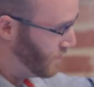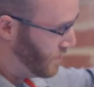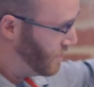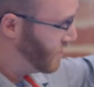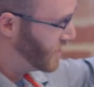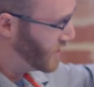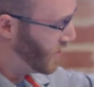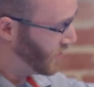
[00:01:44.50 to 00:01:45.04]

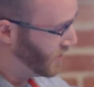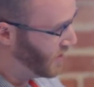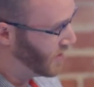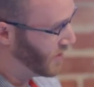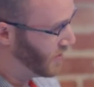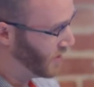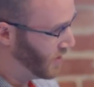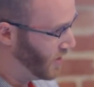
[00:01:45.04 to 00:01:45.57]
it's going
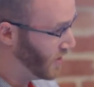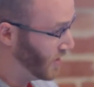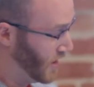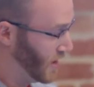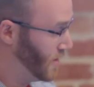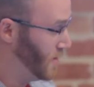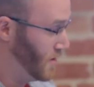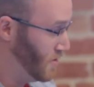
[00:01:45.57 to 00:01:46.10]
along, like
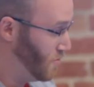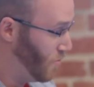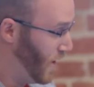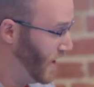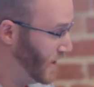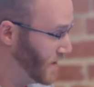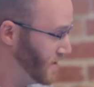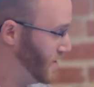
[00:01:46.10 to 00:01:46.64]
you
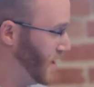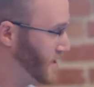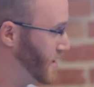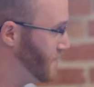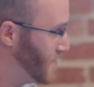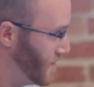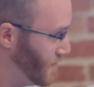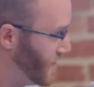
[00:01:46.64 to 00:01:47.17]
wait,
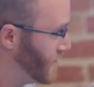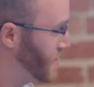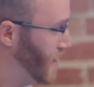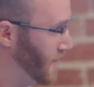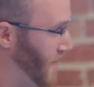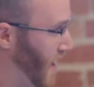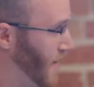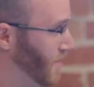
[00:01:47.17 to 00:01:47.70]
SMTP stuff
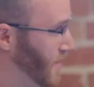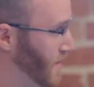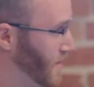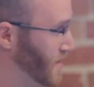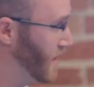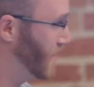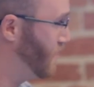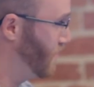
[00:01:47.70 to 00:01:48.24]
happens,
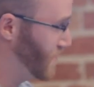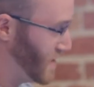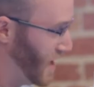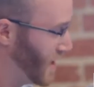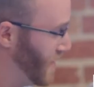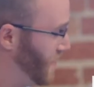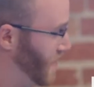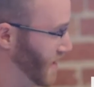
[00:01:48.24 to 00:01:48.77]
like
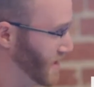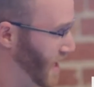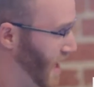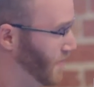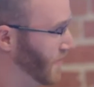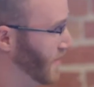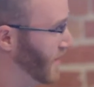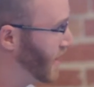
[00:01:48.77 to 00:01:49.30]
socket things
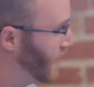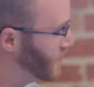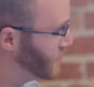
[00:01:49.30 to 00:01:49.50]
happen, it comes